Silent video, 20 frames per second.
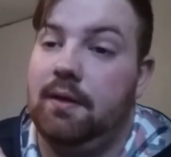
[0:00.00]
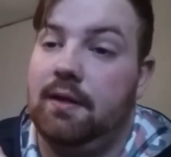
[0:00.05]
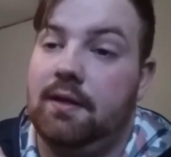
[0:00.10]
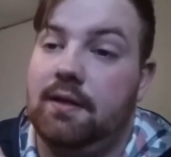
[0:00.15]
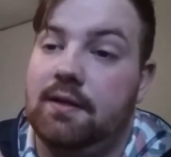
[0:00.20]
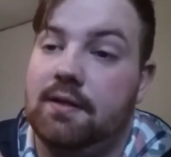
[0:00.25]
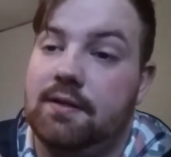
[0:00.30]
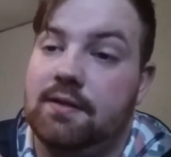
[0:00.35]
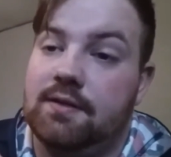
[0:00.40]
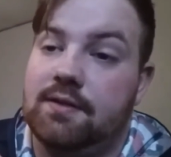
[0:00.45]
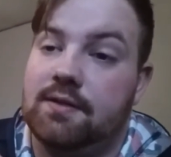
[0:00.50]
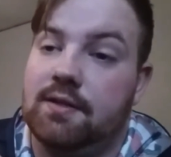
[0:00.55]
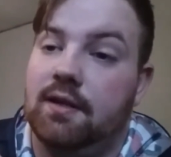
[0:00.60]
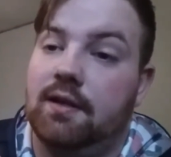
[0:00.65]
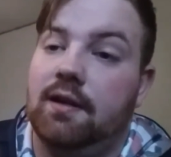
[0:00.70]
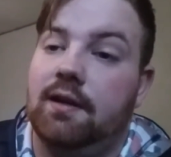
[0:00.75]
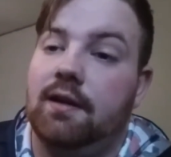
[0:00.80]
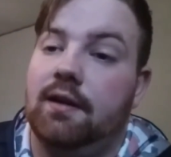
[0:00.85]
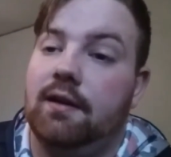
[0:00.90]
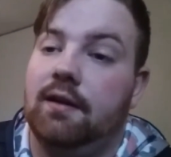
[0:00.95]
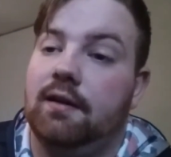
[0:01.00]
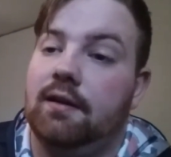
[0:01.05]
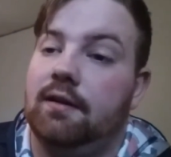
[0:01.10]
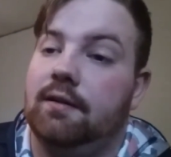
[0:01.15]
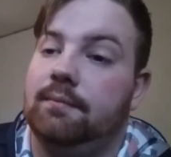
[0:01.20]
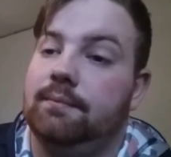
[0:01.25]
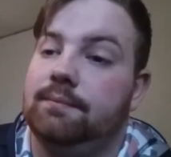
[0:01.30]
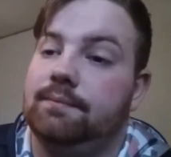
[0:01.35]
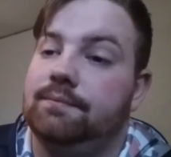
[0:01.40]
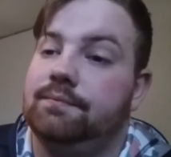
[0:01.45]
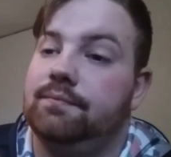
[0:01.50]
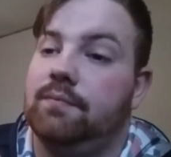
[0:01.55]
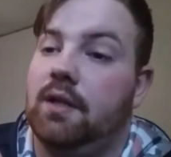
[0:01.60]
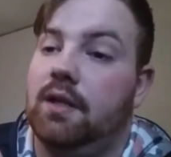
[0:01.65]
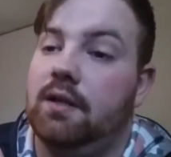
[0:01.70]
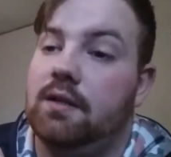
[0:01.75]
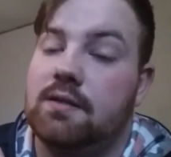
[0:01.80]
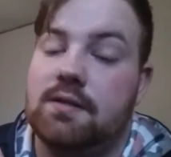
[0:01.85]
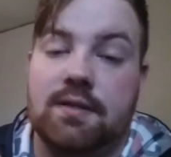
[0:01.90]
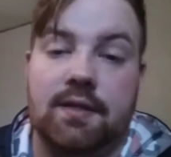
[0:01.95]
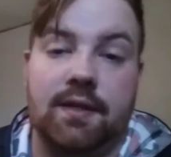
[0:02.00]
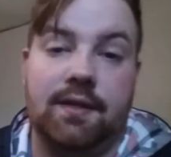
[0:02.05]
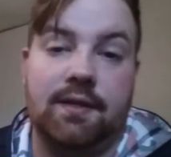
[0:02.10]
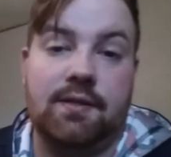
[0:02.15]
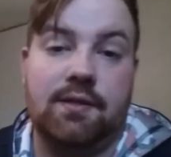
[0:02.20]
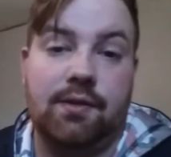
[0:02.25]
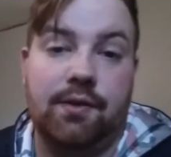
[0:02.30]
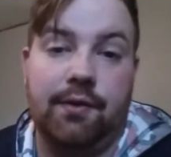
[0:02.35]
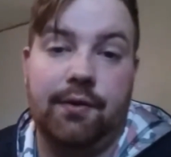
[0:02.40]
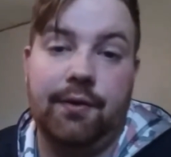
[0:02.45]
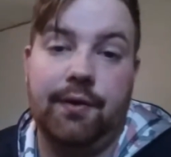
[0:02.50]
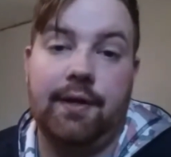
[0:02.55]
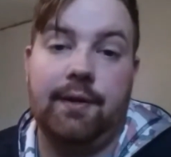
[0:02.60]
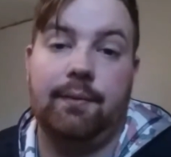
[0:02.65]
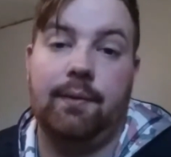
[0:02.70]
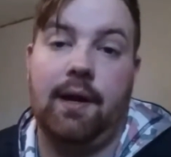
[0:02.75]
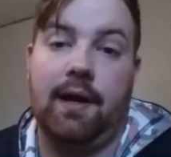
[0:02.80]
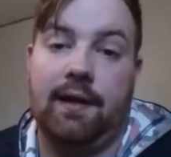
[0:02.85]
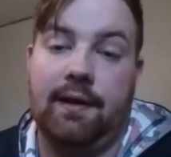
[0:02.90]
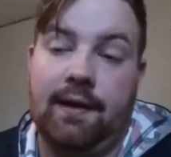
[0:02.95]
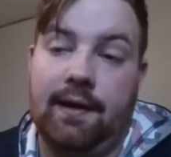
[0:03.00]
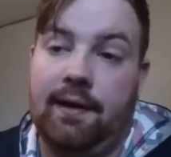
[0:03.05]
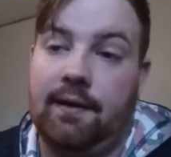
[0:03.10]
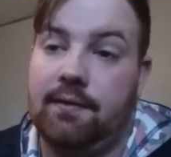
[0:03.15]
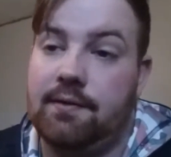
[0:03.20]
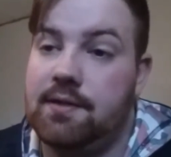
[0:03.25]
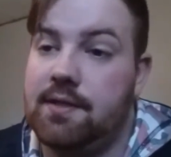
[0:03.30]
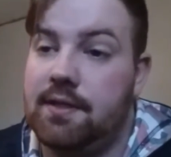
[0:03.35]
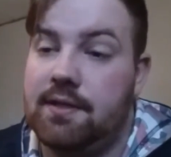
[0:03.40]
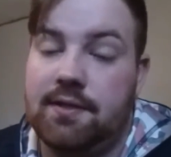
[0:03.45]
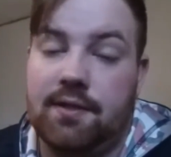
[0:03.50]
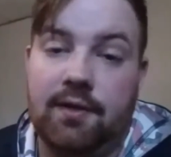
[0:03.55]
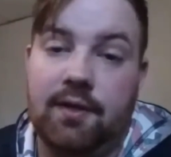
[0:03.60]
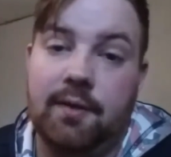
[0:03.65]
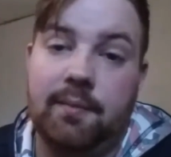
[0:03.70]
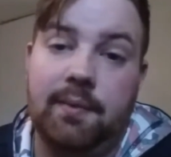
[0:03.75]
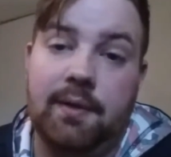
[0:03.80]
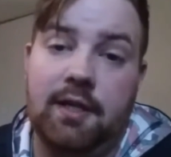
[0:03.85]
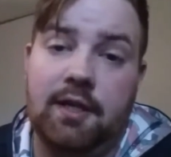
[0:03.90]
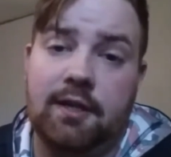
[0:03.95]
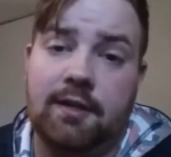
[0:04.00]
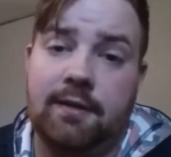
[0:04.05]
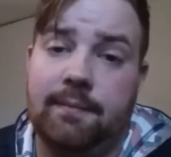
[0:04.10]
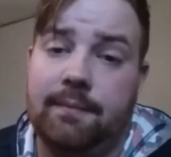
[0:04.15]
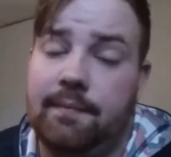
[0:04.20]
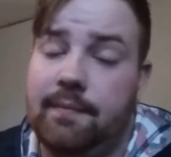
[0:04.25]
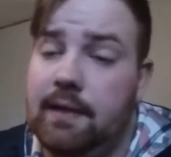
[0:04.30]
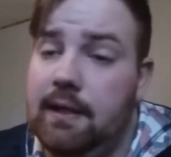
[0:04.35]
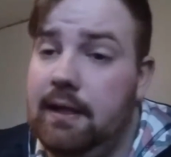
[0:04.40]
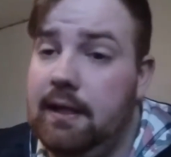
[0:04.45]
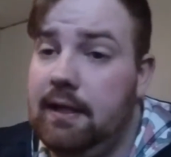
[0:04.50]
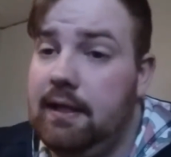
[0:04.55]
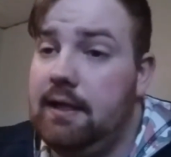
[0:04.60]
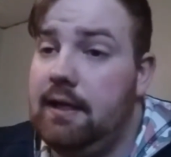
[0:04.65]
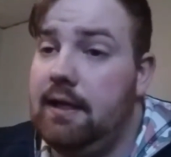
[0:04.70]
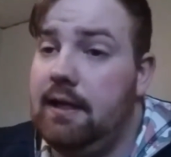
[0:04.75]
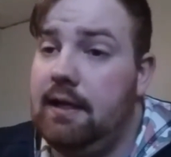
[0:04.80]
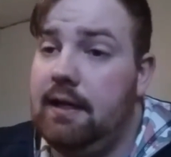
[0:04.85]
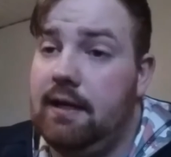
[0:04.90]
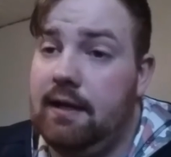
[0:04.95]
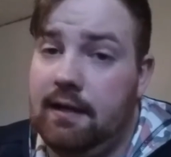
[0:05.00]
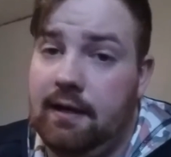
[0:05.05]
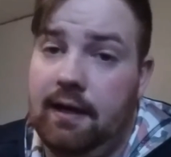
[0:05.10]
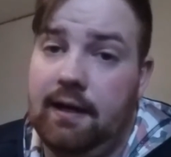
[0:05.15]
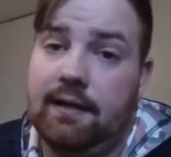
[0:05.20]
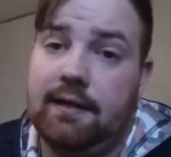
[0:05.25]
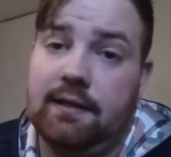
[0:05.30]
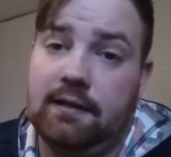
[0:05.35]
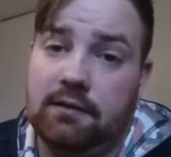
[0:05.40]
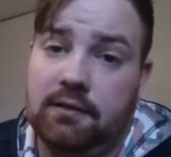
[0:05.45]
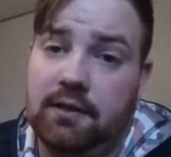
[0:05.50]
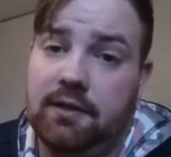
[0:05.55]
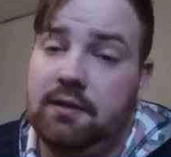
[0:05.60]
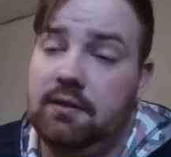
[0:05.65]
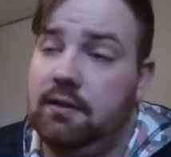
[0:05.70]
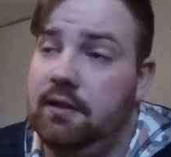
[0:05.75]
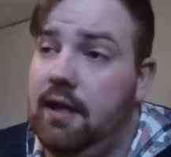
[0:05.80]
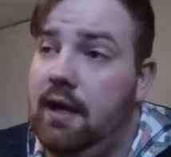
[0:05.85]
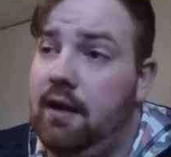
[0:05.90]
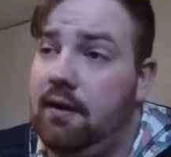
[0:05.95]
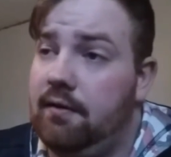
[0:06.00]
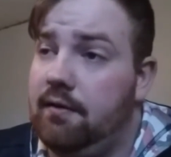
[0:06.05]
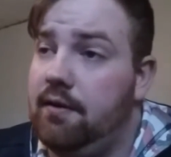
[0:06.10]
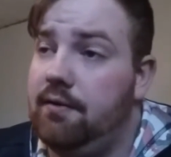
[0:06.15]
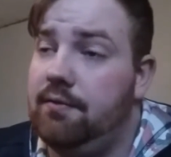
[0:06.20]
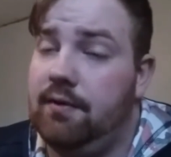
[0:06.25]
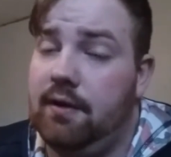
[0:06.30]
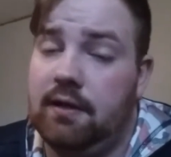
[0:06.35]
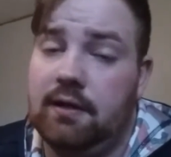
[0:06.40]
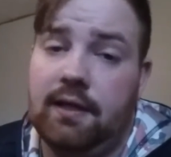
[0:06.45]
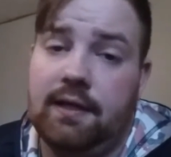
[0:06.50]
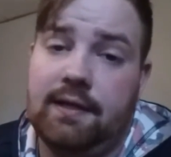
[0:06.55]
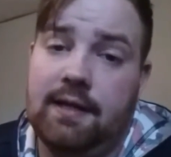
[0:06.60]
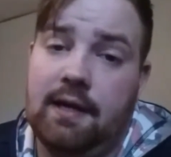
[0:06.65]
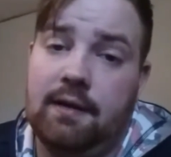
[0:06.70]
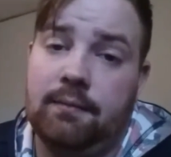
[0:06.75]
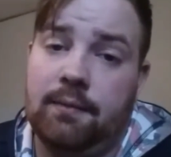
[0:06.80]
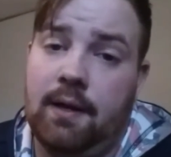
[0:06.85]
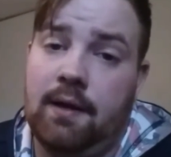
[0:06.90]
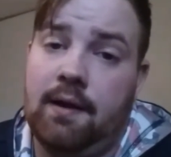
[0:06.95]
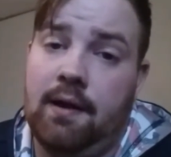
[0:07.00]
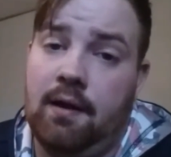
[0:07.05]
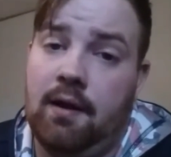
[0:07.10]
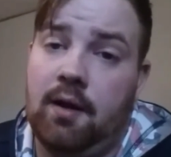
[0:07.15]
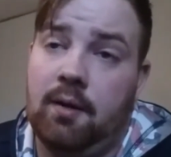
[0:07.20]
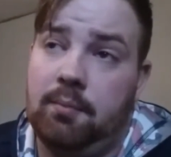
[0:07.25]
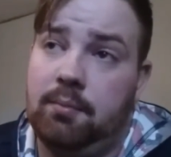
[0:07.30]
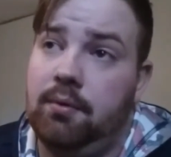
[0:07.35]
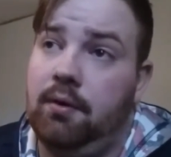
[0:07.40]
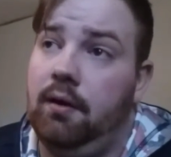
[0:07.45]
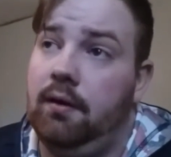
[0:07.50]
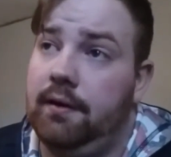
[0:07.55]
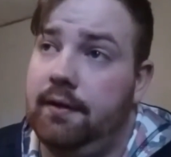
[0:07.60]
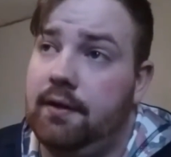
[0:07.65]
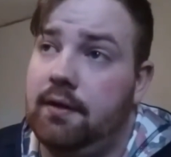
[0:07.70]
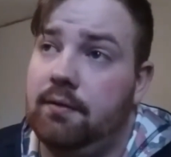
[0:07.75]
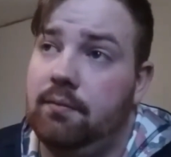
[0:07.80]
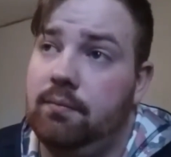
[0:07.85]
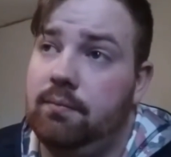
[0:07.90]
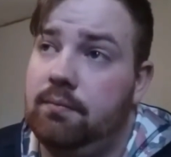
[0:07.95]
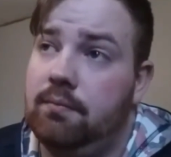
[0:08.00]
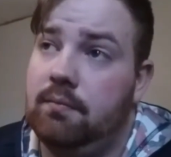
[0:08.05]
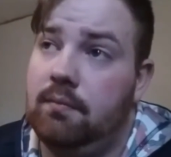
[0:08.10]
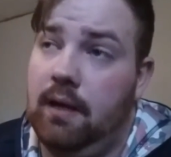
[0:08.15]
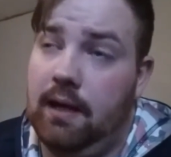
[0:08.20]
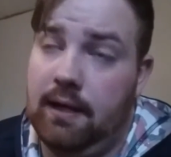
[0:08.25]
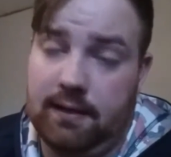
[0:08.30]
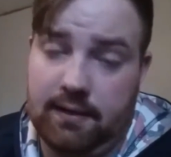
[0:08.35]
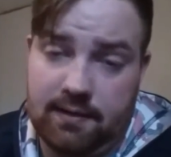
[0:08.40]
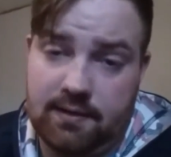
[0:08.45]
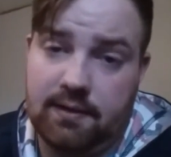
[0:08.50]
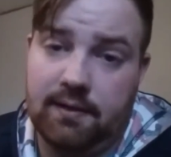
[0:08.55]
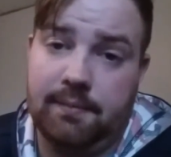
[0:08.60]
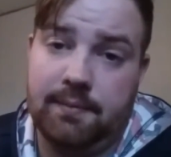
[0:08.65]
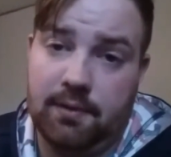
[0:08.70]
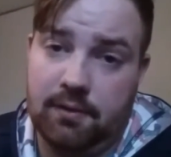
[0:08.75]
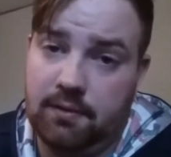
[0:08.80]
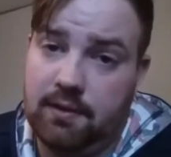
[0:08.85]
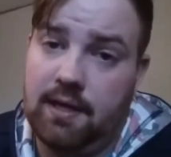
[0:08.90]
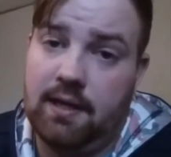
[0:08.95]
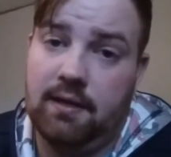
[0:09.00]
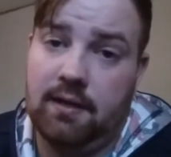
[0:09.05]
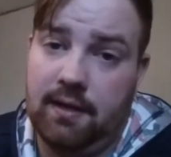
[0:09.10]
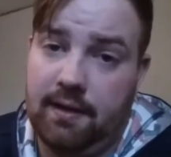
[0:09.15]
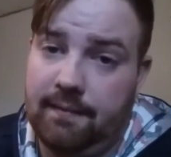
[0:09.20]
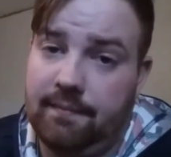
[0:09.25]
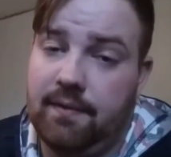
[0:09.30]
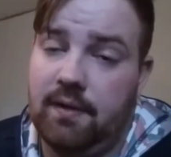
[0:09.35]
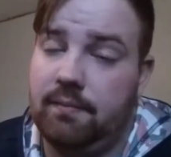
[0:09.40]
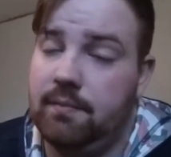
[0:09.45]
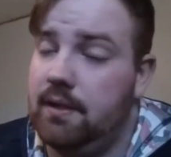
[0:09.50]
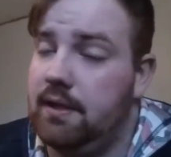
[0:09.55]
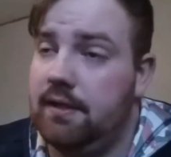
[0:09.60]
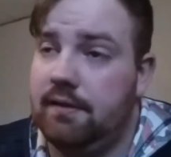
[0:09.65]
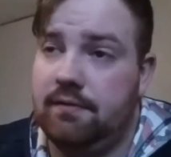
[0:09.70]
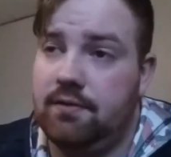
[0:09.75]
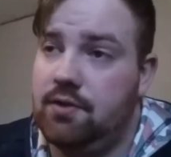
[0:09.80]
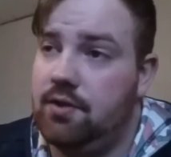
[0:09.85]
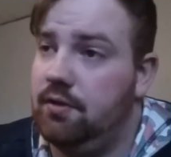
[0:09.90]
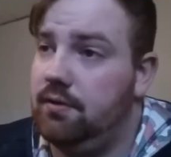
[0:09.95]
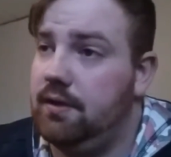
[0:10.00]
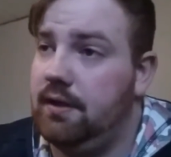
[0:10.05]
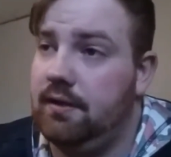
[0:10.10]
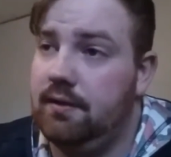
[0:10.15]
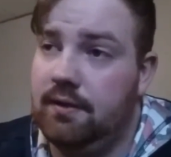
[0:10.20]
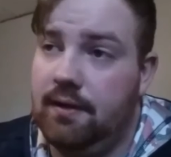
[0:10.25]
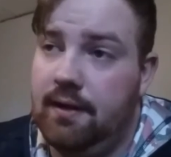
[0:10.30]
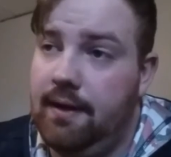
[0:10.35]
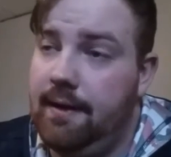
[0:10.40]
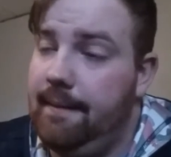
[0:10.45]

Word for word: It is um, 6:30 right now, 6:30 p.m. And I can literally, I, if I laid down right now, I probably could, I could sleep till daylight. I'm not even joking.